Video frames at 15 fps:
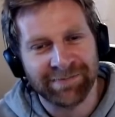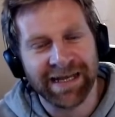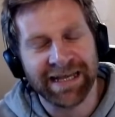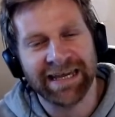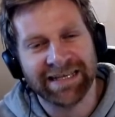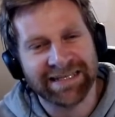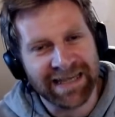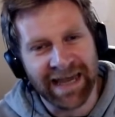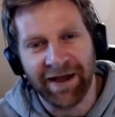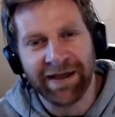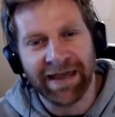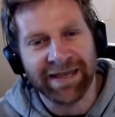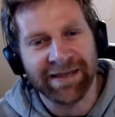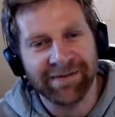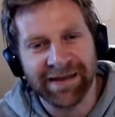But I guess, yeah,
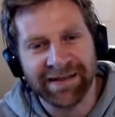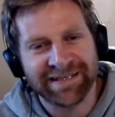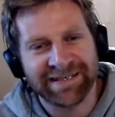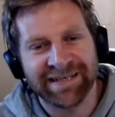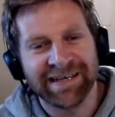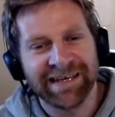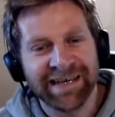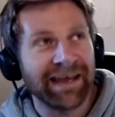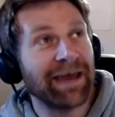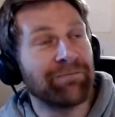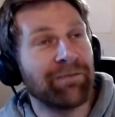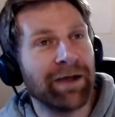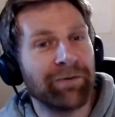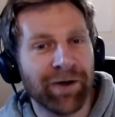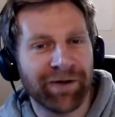okay, it
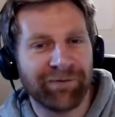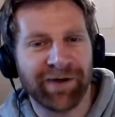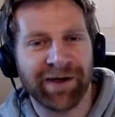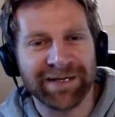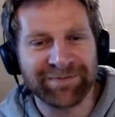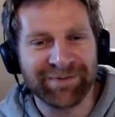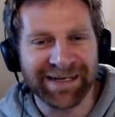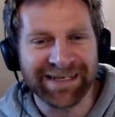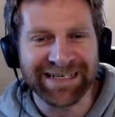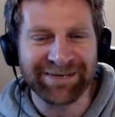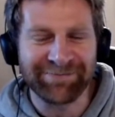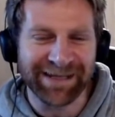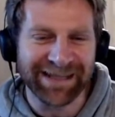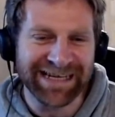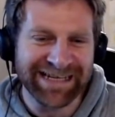might work for cosmology,
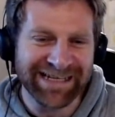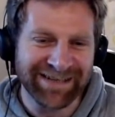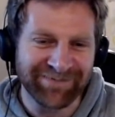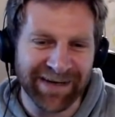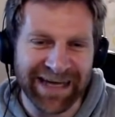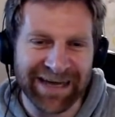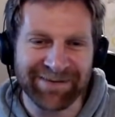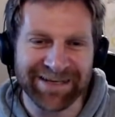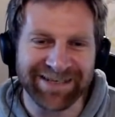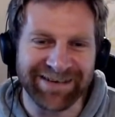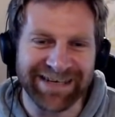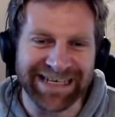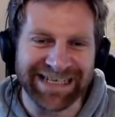but then for chemistry,